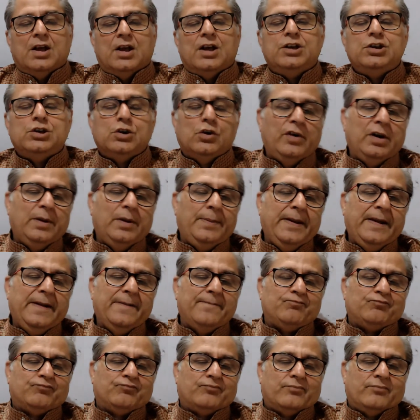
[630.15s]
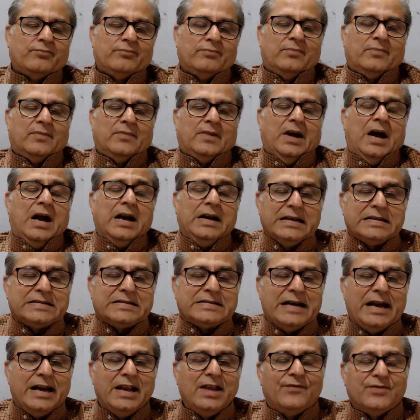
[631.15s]
you will be
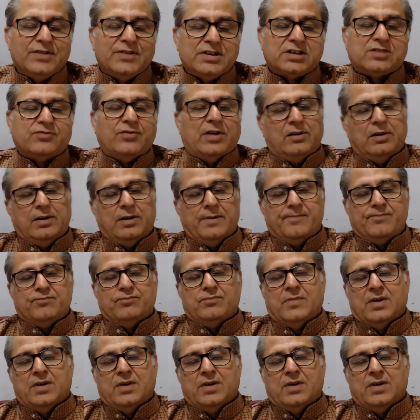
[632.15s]
understanding physics very well.